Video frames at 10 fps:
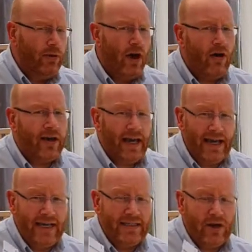lock
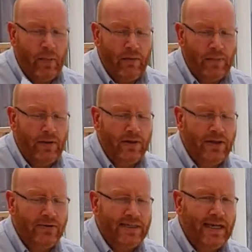is operable
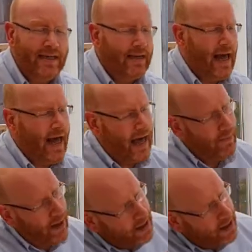using a